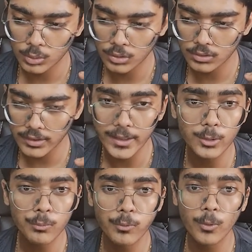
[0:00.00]
3 to
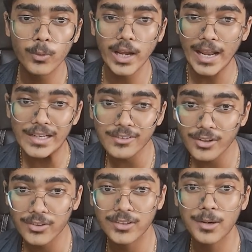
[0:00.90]
4
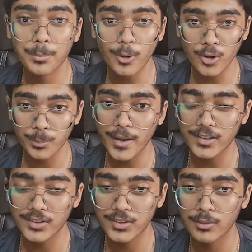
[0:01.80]
interested
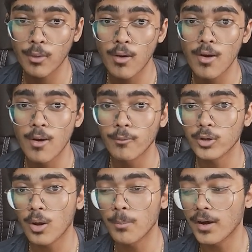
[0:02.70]
prospects
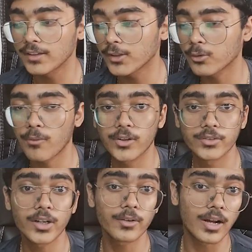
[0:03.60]
from a list of
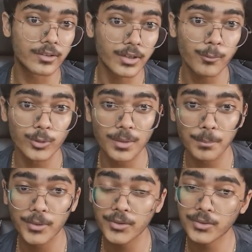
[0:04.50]
100 phone
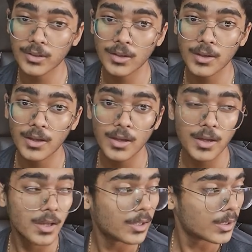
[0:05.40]
numbers,
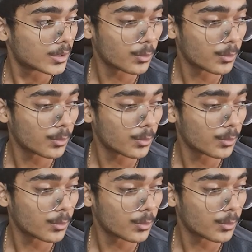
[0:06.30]
you